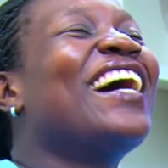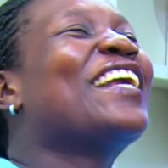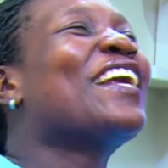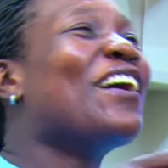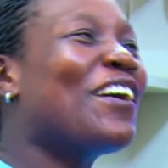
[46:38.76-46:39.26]

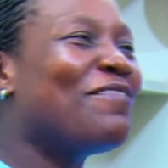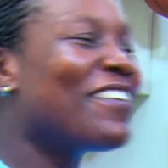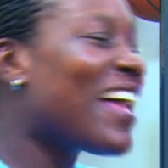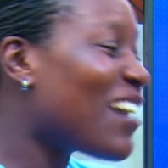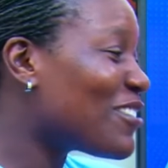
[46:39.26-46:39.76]
No, I'm
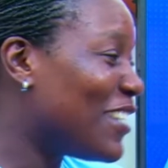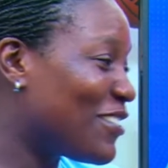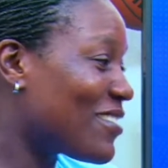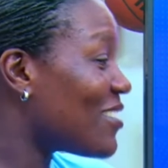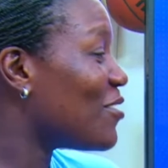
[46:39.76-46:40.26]
actually
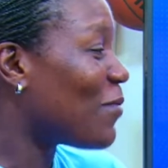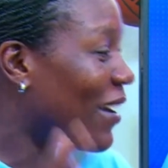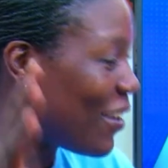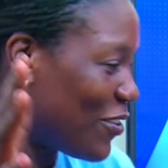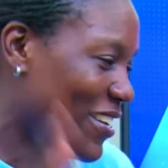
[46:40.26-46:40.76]
still
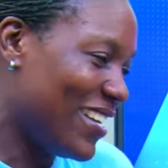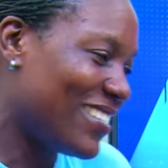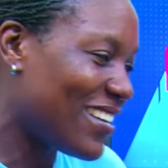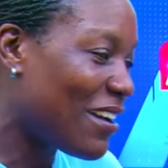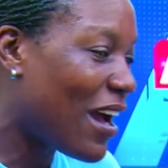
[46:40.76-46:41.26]
working on
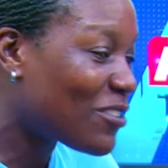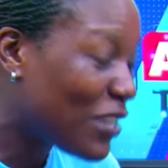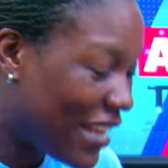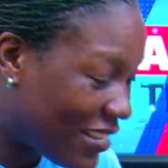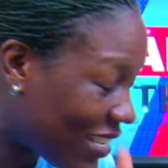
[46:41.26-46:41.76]
it.
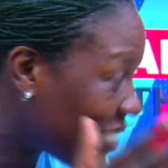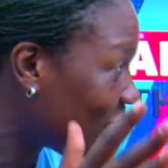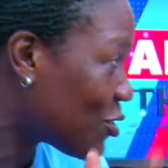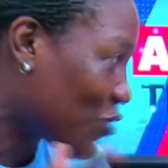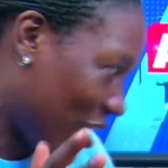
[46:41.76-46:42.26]
Actually, it's a
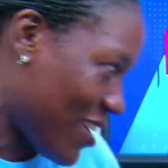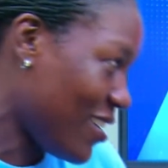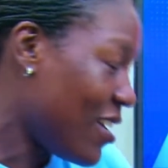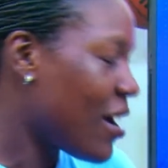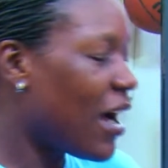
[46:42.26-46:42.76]
test run.
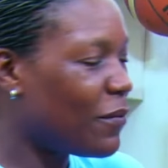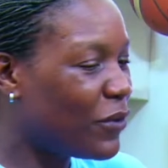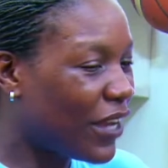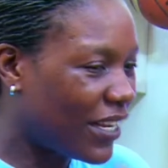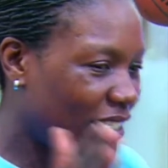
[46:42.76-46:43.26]
I'm
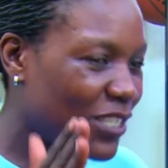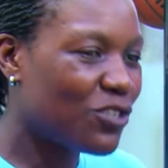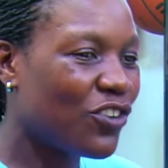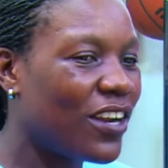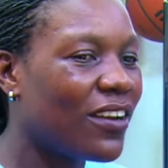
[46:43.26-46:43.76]
doing a
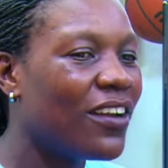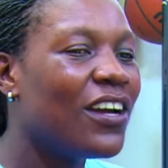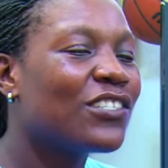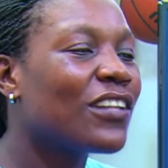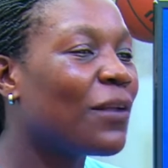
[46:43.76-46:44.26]
test run
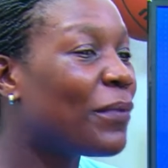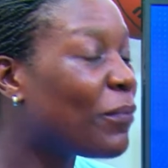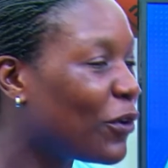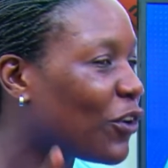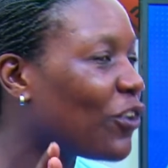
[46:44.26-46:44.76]
so that
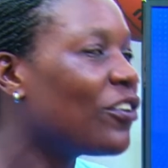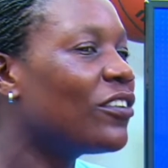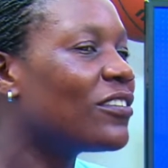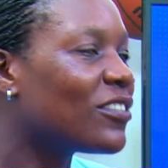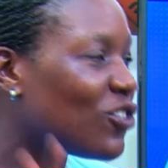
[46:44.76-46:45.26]
people know
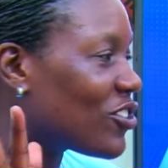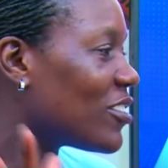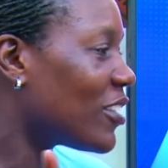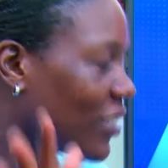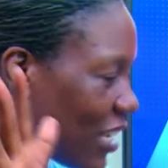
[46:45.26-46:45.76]

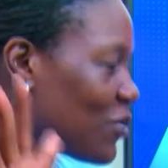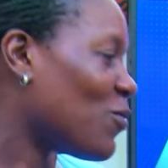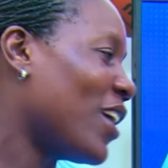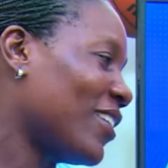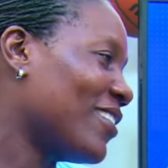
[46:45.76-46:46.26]
detoxing does
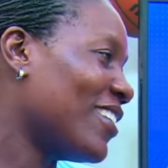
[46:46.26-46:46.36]
work.